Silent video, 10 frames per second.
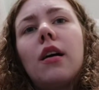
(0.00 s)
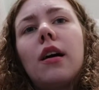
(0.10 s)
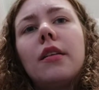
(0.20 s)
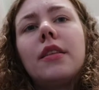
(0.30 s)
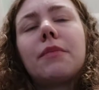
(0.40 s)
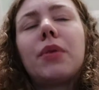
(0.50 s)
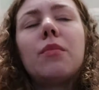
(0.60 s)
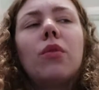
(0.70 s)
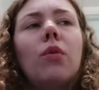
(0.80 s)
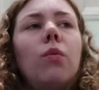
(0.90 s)
and
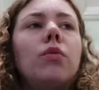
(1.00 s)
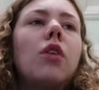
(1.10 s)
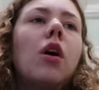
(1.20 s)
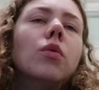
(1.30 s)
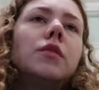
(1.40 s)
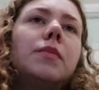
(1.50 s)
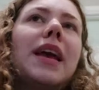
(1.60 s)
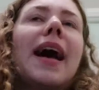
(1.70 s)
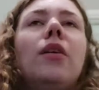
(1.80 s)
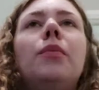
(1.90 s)
people would always be
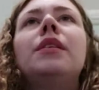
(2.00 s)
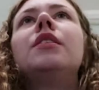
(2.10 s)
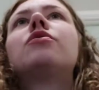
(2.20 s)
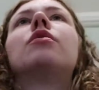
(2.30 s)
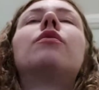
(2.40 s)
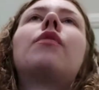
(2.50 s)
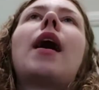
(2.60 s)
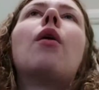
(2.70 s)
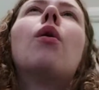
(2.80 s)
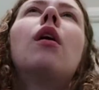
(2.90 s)
helping each other
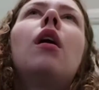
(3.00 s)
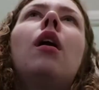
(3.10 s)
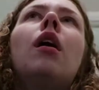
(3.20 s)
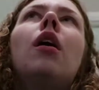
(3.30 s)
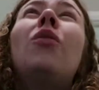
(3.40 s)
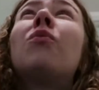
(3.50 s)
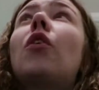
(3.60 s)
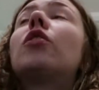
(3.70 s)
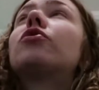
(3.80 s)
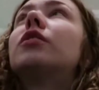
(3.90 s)
out. And
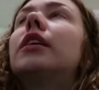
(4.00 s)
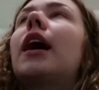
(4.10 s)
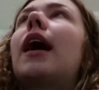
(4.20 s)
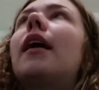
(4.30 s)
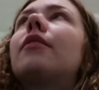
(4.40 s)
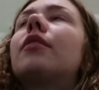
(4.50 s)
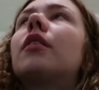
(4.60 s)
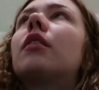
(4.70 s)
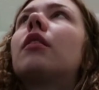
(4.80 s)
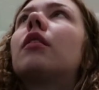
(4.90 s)
unfortunately, I think